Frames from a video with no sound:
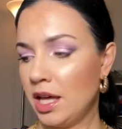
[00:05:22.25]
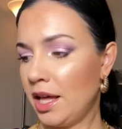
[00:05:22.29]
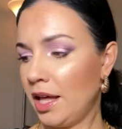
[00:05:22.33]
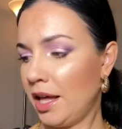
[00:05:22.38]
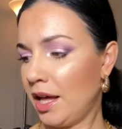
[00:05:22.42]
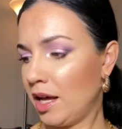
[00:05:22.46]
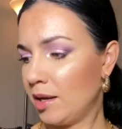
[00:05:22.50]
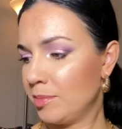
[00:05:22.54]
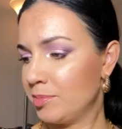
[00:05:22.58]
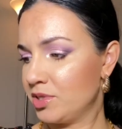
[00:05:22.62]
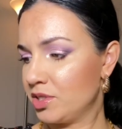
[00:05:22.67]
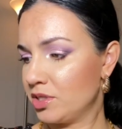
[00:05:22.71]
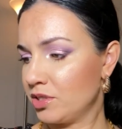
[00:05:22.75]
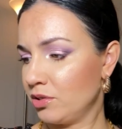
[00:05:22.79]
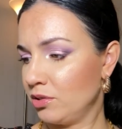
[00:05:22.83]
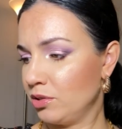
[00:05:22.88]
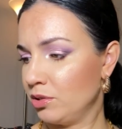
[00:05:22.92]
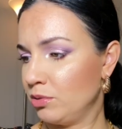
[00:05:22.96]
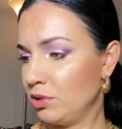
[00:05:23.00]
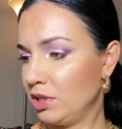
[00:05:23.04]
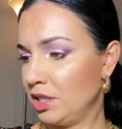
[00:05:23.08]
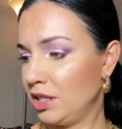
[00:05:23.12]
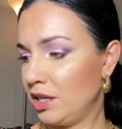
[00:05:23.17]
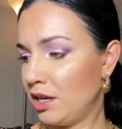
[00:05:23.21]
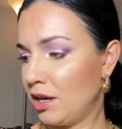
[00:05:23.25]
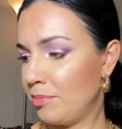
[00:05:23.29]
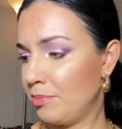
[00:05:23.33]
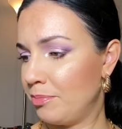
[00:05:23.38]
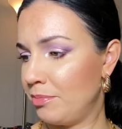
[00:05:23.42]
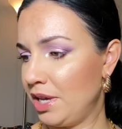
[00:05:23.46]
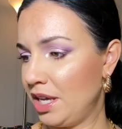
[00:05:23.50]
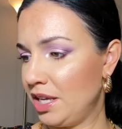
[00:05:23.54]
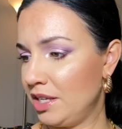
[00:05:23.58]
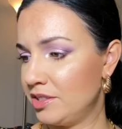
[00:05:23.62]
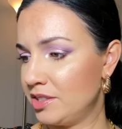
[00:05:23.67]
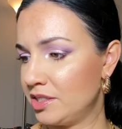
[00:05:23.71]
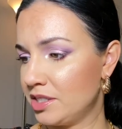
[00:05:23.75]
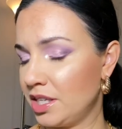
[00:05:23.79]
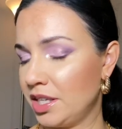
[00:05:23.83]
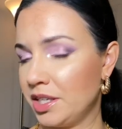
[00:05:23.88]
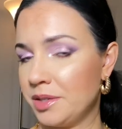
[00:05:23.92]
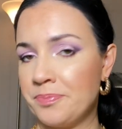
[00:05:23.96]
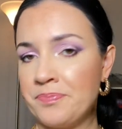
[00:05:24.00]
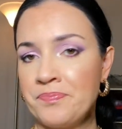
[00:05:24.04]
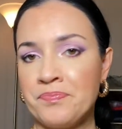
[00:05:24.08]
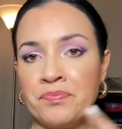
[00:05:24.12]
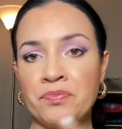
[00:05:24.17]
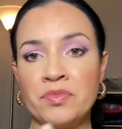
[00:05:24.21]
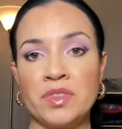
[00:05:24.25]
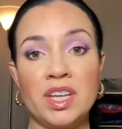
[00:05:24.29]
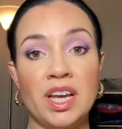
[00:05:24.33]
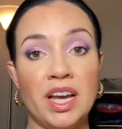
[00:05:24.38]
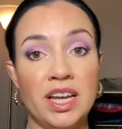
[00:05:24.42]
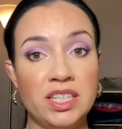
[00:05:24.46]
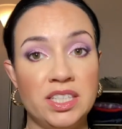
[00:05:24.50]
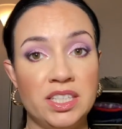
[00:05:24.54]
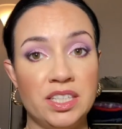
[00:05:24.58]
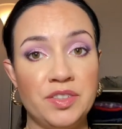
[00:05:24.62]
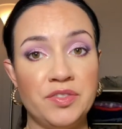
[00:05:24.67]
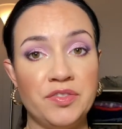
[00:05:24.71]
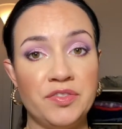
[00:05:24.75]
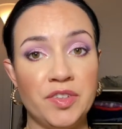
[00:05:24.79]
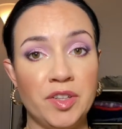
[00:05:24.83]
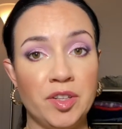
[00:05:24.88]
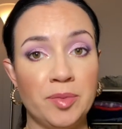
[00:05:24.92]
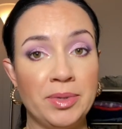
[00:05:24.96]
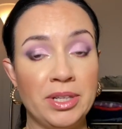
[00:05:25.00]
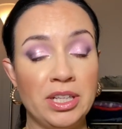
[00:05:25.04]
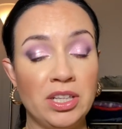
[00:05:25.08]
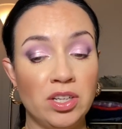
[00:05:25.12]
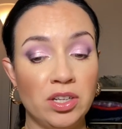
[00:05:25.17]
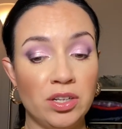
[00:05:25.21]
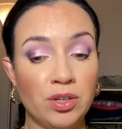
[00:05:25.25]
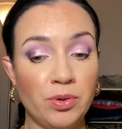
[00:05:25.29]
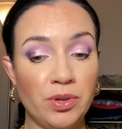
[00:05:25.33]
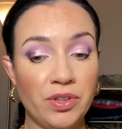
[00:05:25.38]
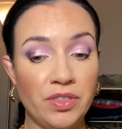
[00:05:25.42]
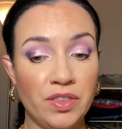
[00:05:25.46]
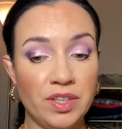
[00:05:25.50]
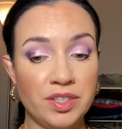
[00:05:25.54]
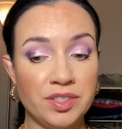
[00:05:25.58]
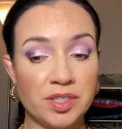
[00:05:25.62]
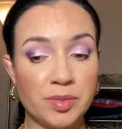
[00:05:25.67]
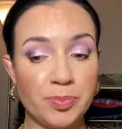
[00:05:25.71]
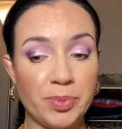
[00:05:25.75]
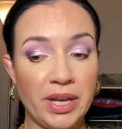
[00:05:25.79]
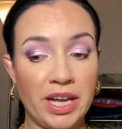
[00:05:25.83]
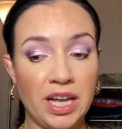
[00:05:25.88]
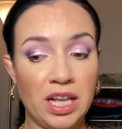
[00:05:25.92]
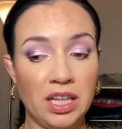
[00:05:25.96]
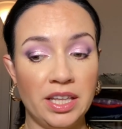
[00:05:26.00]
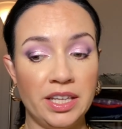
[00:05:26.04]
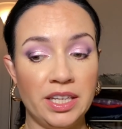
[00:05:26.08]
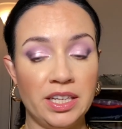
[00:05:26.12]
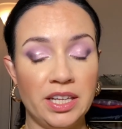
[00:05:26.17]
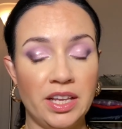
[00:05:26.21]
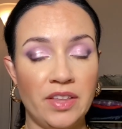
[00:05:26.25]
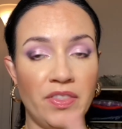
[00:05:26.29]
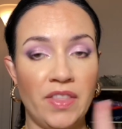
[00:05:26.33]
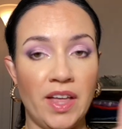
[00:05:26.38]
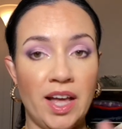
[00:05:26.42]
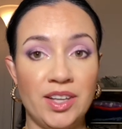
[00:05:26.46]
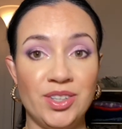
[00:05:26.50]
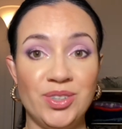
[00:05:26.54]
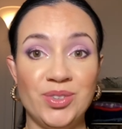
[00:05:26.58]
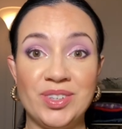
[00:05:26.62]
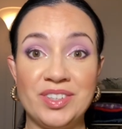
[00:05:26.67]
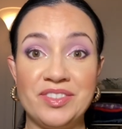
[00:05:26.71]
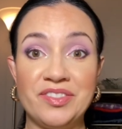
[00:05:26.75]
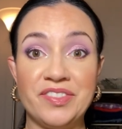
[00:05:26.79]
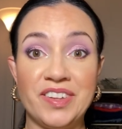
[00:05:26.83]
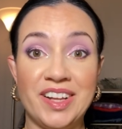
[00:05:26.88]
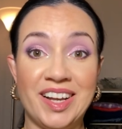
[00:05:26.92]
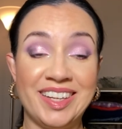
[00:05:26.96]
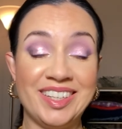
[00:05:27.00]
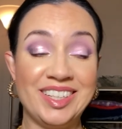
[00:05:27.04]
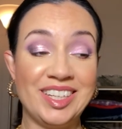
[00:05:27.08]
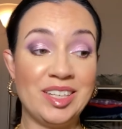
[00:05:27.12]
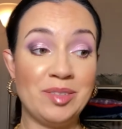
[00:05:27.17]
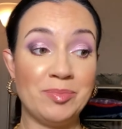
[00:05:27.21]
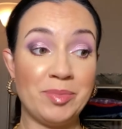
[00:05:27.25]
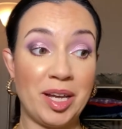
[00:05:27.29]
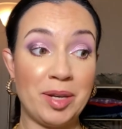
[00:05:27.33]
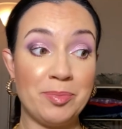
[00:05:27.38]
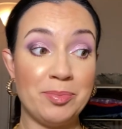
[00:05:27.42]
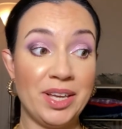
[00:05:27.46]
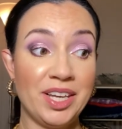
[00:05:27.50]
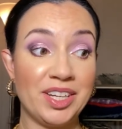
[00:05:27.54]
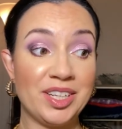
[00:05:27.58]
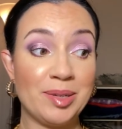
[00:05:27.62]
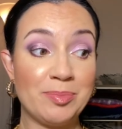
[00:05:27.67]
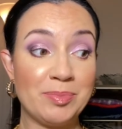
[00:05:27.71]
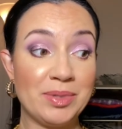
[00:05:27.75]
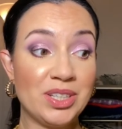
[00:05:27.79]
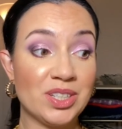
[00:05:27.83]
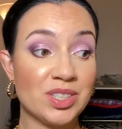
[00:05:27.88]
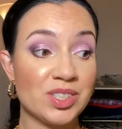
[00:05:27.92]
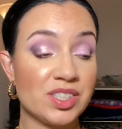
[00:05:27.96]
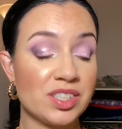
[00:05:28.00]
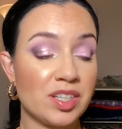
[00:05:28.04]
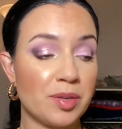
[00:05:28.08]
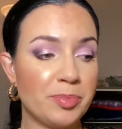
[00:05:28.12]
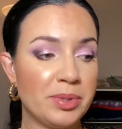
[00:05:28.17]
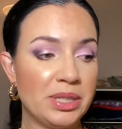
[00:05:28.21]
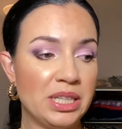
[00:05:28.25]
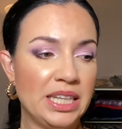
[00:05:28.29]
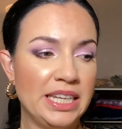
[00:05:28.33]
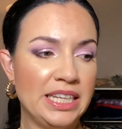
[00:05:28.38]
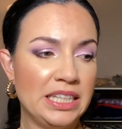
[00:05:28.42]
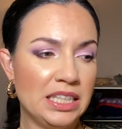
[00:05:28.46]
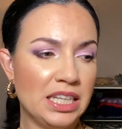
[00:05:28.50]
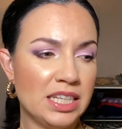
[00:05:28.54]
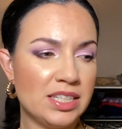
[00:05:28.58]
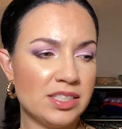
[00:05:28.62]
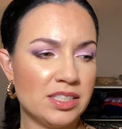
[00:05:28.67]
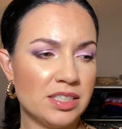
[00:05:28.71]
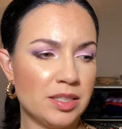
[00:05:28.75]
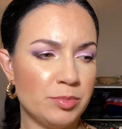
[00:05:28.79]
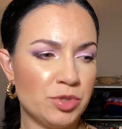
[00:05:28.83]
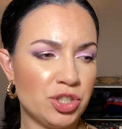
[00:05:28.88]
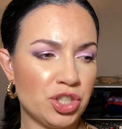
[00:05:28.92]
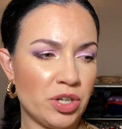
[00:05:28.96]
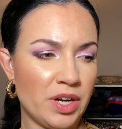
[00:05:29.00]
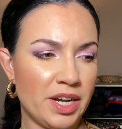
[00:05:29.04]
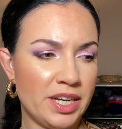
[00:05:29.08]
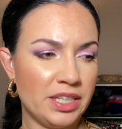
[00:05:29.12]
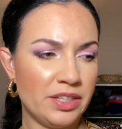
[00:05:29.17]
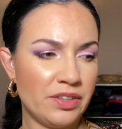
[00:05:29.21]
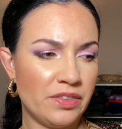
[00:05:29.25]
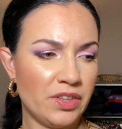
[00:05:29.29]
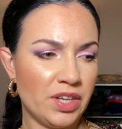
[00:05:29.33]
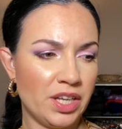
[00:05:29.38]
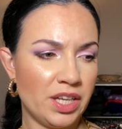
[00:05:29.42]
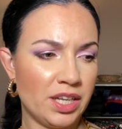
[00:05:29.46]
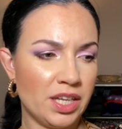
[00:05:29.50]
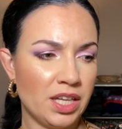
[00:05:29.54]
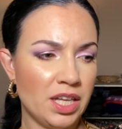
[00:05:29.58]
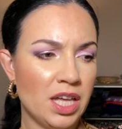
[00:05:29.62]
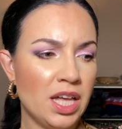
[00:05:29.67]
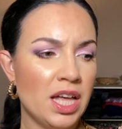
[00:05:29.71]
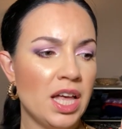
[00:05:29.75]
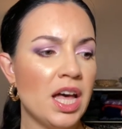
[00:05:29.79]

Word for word: Absolutely amazing. I did film a look with this palette and that you can find in my makeup looks playlist. I'm trying to think.